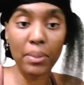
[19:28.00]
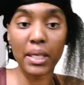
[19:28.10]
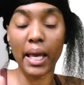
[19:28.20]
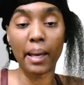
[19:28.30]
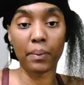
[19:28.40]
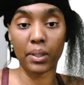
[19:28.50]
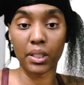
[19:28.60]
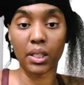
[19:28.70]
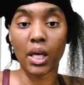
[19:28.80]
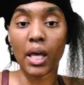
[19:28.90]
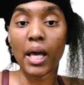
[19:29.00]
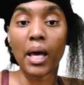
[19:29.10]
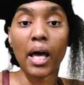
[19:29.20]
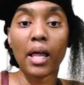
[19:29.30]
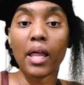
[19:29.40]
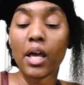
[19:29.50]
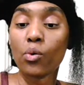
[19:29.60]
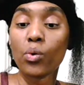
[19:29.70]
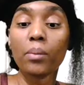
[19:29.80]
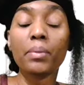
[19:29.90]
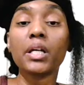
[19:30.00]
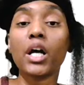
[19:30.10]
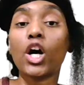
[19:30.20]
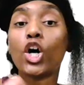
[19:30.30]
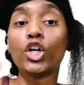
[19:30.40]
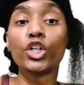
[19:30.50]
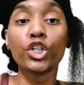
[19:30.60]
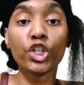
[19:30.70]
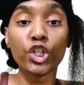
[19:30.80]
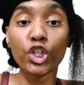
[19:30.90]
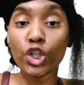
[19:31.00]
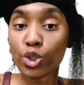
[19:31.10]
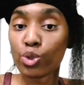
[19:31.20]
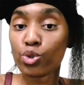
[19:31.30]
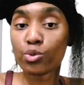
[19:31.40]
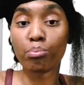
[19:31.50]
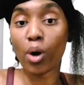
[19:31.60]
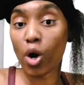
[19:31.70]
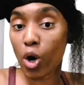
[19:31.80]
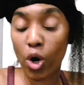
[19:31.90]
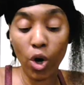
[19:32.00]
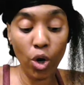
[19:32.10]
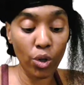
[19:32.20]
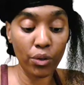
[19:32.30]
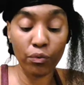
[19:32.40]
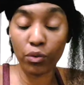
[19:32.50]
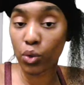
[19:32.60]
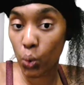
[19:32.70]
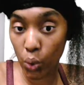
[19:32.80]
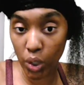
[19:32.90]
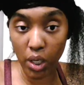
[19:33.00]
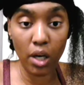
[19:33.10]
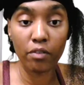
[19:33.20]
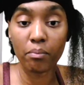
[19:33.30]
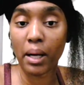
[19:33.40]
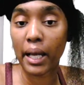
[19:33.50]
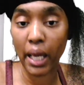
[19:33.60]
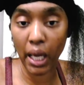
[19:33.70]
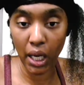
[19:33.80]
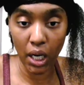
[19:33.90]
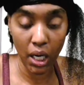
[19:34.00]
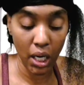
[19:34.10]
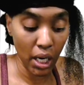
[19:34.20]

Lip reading: be happening. It would be a huge ball on the floor of my hair.